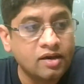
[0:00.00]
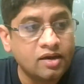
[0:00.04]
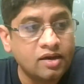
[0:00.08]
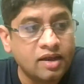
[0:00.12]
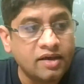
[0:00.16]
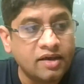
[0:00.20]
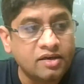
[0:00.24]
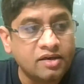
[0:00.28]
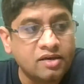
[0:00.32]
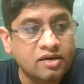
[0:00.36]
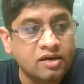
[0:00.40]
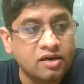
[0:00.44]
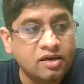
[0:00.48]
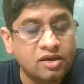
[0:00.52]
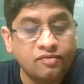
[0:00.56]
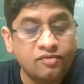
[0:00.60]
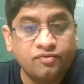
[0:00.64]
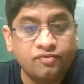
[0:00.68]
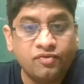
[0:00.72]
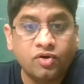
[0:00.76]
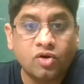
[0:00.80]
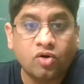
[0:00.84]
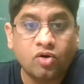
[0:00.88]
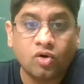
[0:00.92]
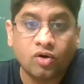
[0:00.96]
Like
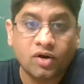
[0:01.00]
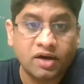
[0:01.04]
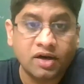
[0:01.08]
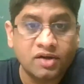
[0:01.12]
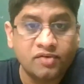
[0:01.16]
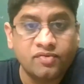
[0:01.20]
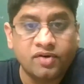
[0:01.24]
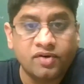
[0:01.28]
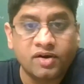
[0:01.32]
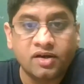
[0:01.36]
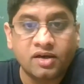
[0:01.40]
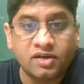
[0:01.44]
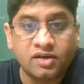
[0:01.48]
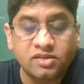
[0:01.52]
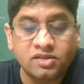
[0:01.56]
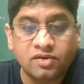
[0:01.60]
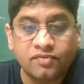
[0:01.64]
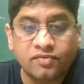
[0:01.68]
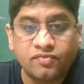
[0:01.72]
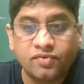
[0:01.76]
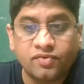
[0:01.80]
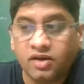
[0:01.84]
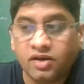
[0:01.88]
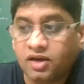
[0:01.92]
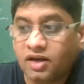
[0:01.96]
if you are already working
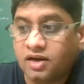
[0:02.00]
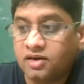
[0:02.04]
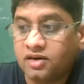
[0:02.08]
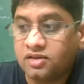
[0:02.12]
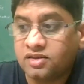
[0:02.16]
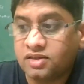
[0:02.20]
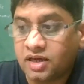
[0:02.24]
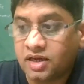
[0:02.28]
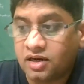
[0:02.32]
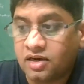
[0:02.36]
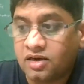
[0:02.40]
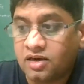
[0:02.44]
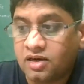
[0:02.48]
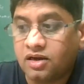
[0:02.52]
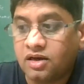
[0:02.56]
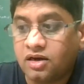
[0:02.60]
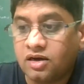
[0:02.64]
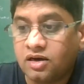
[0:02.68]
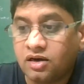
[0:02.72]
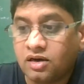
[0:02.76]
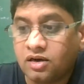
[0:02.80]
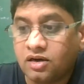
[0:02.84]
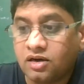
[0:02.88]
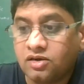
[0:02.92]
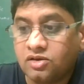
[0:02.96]
somewhere and then
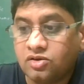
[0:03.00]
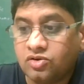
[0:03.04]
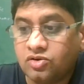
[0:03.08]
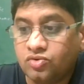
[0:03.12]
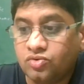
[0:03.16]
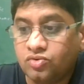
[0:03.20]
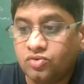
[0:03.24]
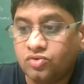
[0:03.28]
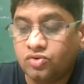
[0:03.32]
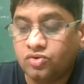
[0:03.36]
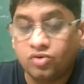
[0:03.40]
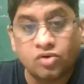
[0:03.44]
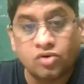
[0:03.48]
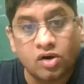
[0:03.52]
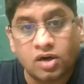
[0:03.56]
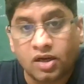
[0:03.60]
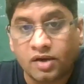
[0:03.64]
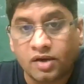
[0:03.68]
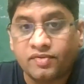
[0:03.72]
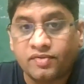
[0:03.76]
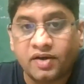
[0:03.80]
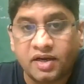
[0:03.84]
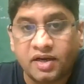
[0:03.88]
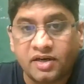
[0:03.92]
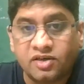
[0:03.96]
you do not
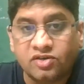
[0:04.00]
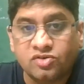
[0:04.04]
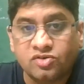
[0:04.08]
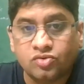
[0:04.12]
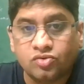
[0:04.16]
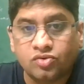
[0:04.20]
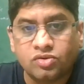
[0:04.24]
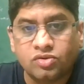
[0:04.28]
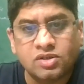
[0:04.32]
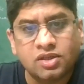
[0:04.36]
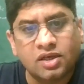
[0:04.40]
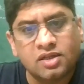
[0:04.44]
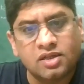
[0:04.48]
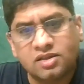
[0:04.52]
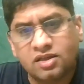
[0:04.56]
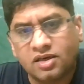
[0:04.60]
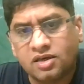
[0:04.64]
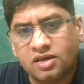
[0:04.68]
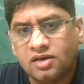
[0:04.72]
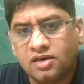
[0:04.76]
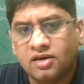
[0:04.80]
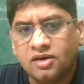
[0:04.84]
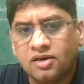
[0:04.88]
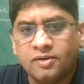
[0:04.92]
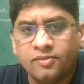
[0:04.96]
have GATE score, then
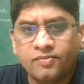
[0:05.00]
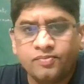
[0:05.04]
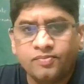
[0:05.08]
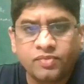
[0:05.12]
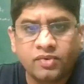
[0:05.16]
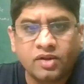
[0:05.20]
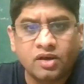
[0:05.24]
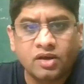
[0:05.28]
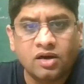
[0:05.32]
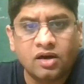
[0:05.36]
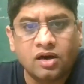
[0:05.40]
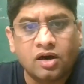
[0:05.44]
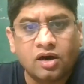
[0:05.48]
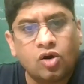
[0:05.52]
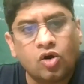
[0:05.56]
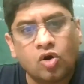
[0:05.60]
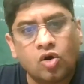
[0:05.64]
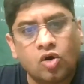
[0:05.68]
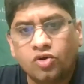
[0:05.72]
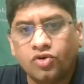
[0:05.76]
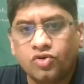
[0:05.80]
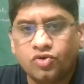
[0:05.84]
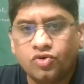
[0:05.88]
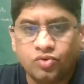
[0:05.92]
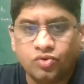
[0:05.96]
they
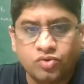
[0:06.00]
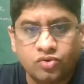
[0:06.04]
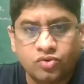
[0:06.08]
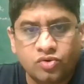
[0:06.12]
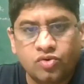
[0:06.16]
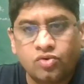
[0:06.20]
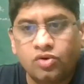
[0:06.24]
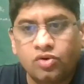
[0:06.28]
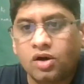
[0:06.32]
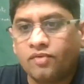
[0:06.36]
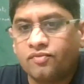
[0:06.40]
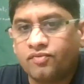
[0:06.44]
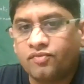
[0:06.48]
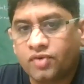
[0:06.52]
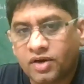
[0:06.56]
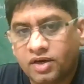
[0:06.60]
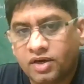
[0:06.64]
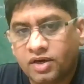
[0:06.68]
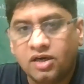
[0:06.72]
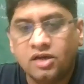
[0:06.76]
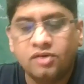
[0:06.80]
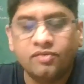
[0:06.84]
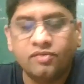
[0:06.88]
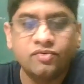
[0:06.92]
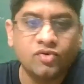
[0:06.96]
allow you to come for
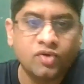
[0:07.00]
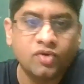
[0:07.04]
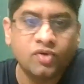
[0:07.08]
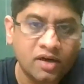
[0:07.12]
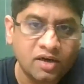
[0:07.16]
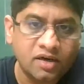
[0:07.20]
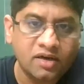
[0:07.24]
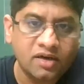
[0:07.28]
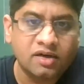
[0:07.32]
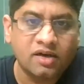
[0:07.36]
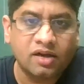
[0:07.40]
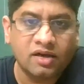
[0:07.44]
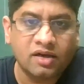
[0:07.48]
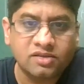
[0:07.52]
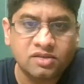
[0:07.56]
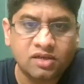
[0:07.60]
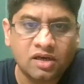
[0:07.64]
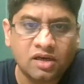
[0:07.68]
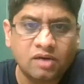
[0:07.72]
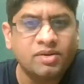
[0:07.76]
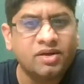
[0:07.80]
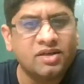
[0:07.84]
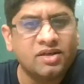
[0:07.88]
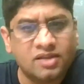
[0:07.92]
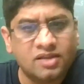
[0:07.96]
interview and written
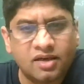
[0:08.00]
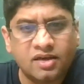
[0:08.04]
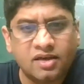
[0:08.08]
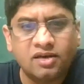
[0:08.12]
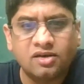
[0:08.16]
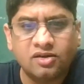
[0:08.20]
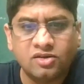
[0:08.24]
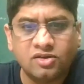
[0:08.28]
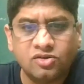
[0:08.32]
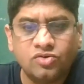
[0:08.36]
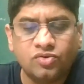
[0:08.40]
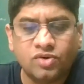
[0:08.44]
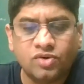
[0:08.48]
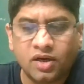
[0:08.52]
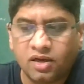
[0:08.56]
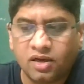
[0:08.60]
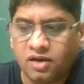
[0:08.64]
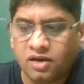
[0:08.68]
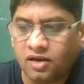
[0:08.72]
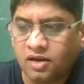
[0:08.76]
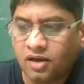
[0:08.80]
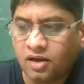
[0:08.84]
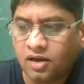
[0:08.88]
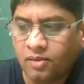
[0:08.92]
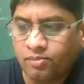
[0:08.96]
exam, and then you
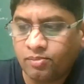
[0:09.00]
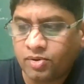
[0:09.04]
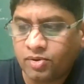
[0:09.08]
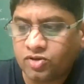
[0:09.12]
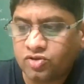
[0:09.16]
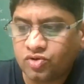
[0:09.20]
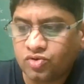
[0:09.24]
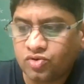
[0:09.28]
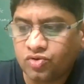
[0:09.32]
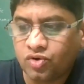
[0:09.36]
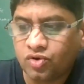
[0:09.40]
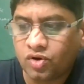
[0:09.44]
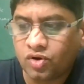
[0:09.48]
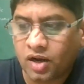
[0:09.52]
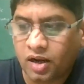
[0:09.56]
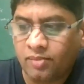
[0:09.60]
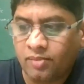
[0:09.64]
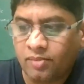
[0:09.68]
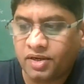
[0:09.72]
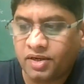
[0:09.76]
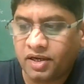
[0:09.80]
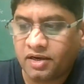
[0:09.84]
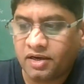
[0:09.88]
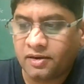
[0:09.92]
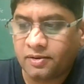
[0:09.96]
can pursue your
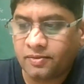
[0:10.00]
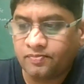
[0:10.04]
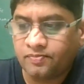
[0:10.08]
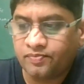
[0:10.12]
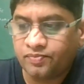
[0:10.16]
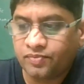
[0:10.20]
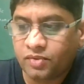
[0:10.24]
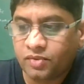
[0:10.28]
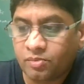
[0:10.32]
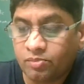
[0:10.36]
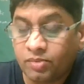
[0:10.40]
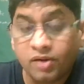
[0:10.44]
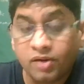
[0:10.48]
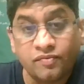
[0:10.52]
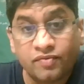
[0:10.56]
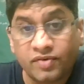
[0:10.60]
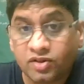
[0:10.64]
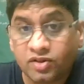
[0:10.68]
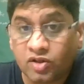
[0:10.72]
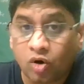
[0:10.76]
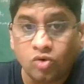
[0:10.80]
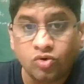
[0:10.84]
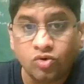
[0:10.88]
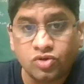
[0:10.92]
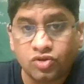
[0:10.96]
MTech. But
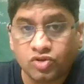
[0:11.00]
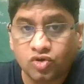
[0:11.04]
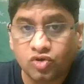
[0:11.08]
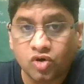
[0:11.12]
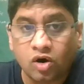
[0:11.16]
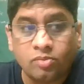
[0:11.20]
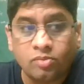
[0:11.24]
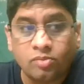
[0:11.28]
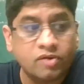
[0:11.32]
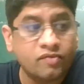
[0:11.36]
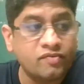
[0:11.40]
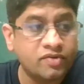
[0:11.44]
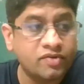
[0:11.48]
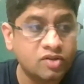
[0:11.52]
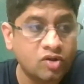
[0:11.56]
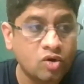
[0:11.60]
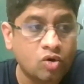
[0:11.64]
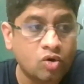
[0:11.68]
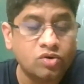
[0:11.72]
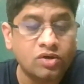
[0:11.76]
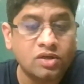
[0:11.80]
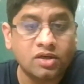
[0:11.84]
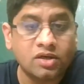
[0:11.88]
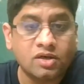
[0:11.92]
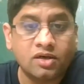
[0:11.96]
without job or
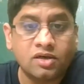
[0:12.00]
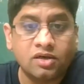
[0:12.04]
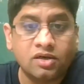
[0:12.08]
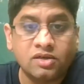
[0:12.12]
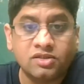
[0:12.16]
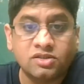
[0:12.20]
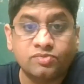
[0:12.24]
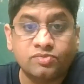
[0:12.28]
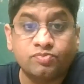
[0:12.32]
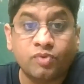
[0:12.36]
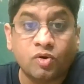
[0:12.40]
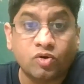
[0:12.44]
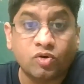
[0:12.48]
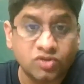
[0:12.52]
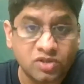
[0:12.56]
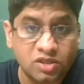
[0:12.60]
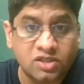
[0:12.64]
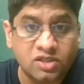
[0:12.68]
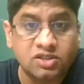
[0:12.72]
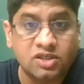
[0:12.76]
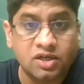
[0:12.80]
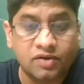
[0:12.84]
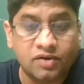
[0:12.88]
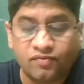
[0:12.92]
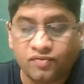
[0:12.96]
without
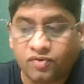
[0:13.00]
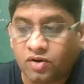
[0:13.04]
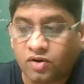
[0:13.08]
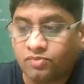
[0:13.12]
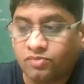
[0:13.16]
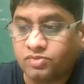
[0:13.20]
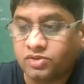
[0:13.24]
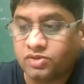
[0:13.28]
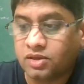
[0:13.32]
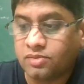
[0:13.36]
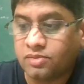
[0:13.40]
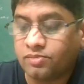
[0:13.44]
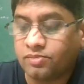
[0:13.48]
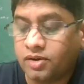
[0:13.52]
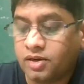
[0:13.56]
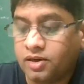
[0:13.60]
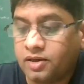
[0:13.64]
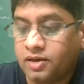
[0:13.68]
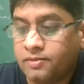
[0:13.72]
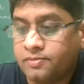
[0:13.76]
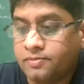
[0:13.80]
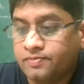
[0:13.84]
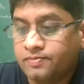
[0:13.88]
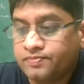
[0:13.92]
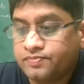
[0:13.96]
sponsorship from
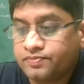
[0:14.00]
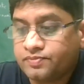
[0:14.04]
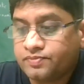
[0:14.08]
some